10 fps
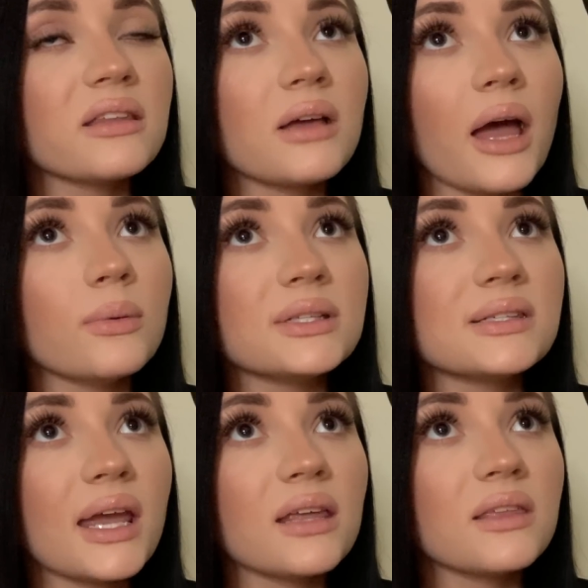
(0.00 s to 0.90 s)
I would
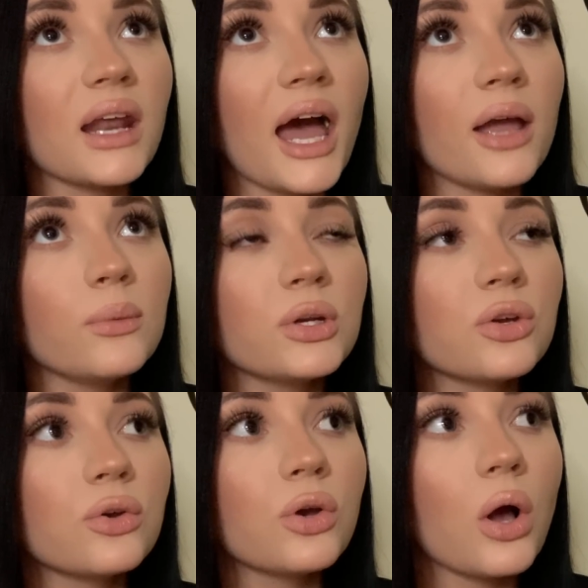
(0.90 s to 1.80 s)
say that I would
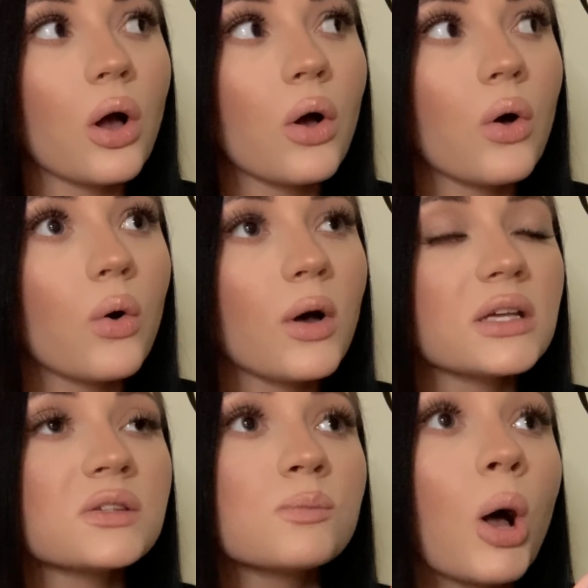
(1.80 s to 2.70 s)
go
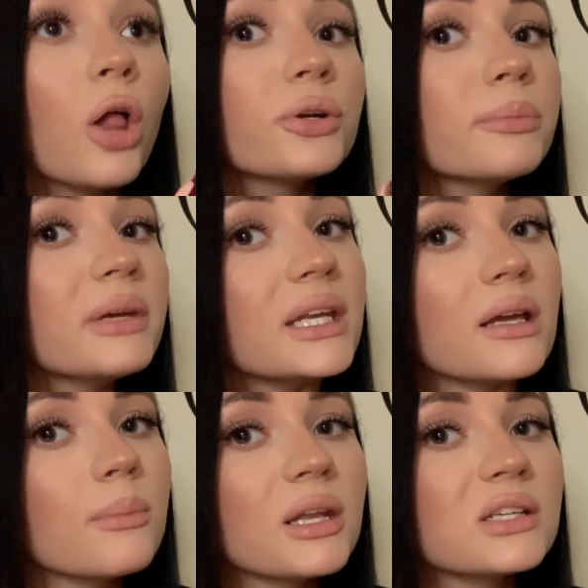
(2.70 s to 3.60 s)
a smaller
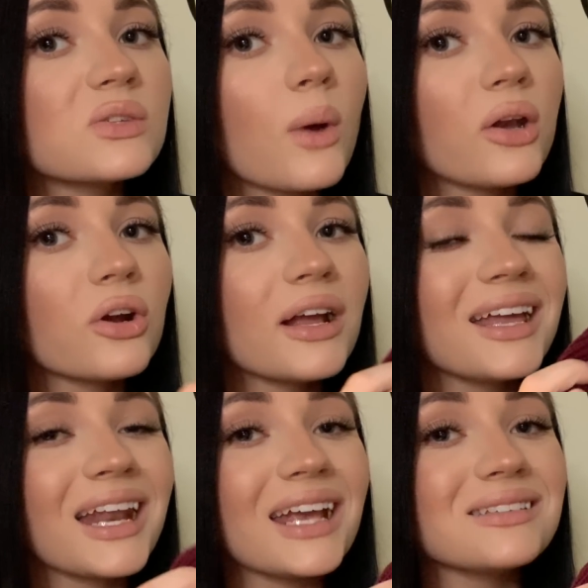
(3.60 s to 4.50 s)
medium in a sweater,
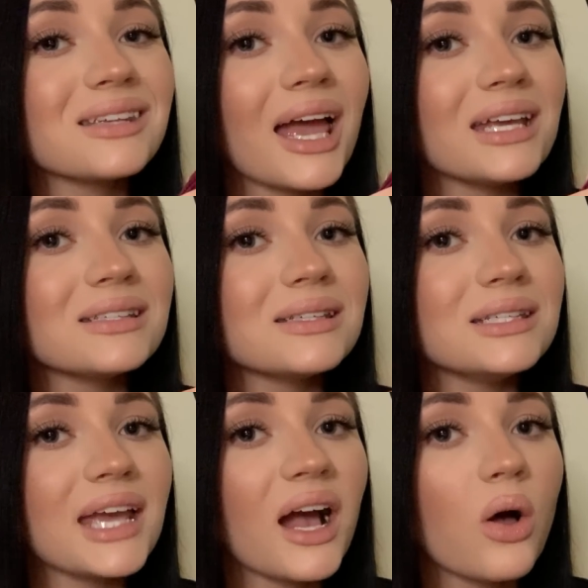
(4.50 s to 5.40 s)
and I sized
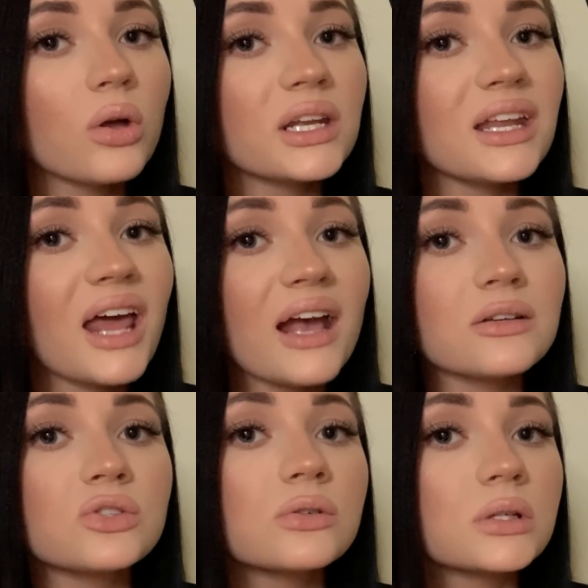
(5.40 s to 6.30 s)
down an
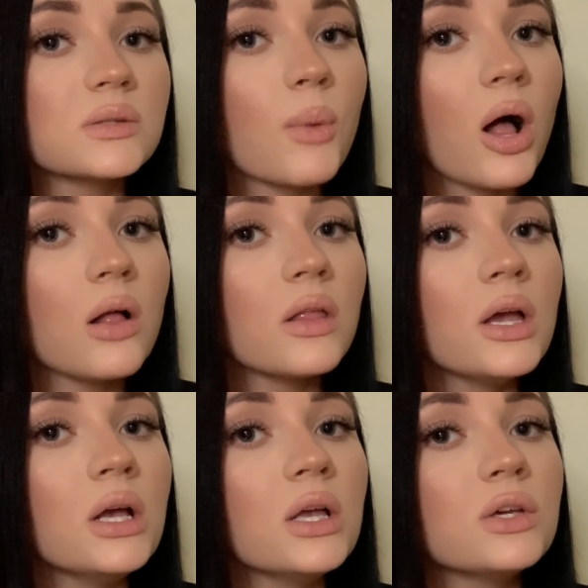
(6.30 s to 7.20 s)
extra small.
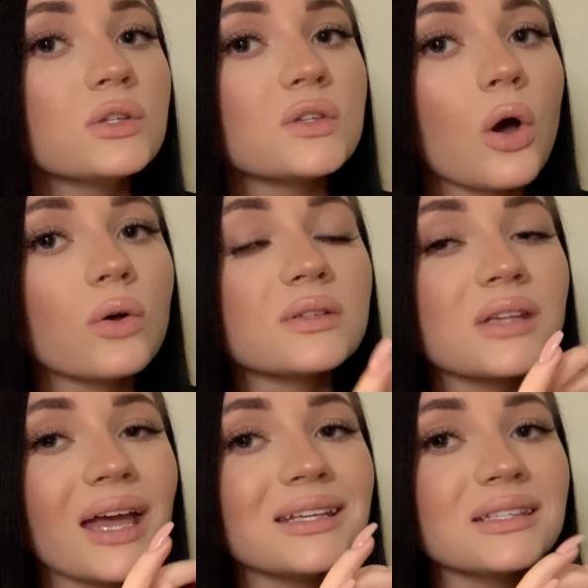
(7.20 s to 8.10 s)
So
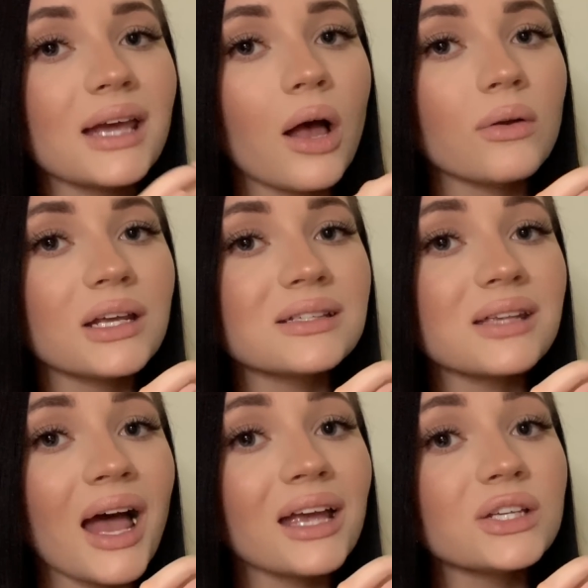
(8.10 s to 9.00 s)
size down a
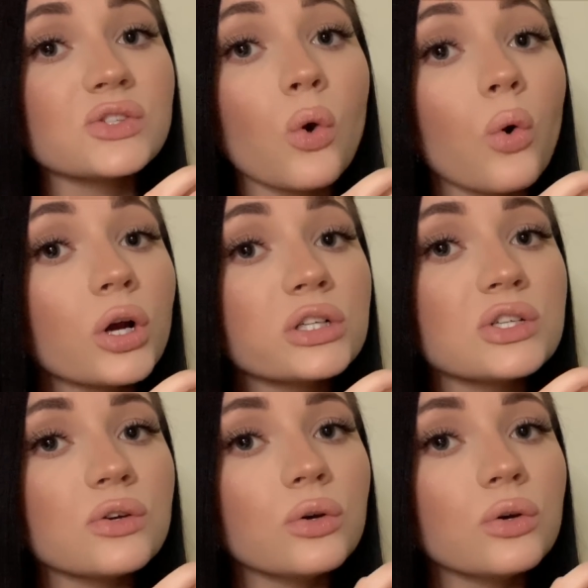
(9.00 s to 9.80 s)
size or two,